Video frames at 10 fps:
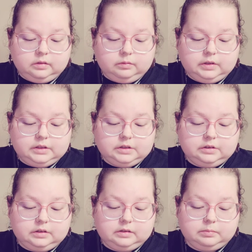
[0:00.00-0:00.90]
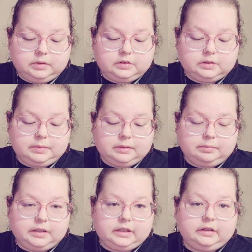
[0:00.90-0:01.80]
What do you love most about
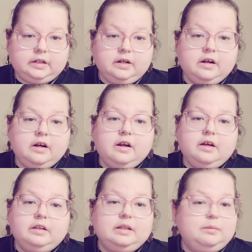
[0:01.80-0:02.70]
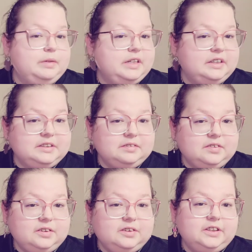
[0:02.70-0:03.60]
beading? The beads, of
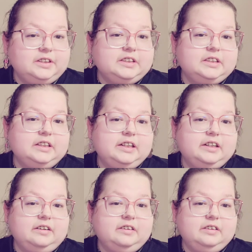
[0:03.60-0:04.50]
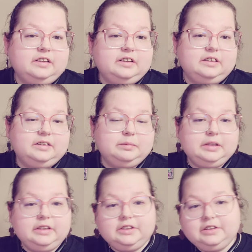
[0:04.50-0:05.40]
course, like all the color
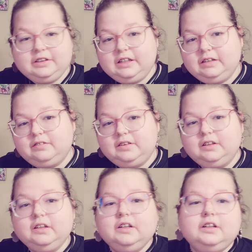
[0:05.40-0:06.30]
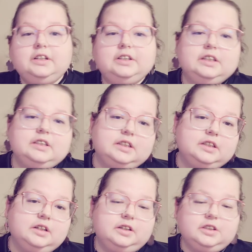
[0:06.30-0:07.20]
beads you have, your
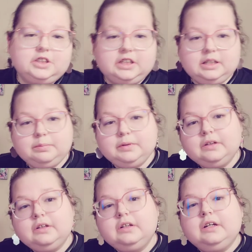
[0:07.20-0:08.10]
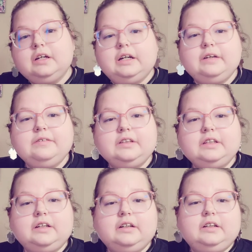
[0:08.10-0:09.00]
descent, heart shape,
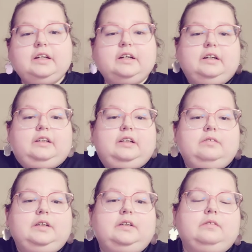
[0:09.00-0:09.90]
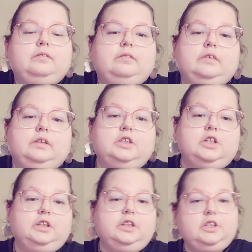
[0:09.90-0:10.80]
everything. Like, I love it.
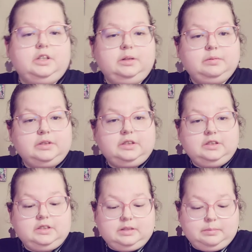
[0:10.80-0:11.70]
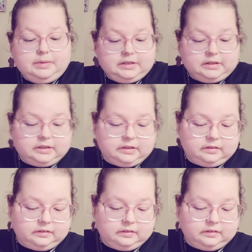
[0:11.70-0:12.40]
Chunky charms is the best.